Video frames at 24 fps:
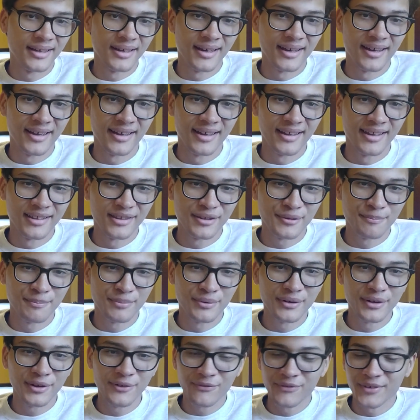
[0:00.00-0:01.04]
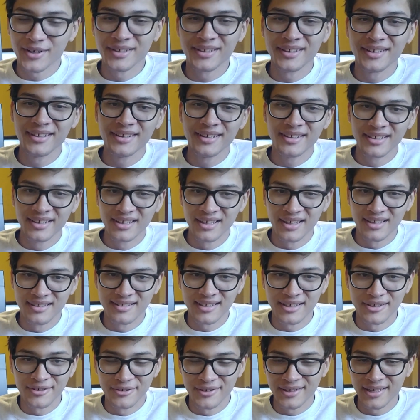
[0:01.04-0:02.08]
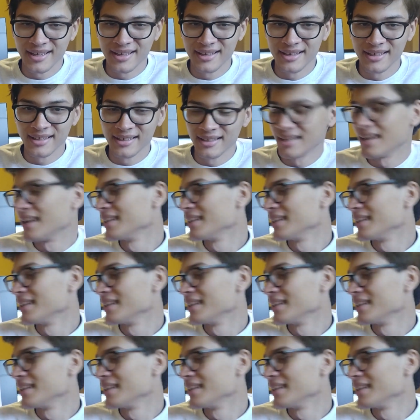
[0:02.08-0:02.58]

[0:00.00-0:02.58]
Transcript: It's pretty funny, it's entertaining.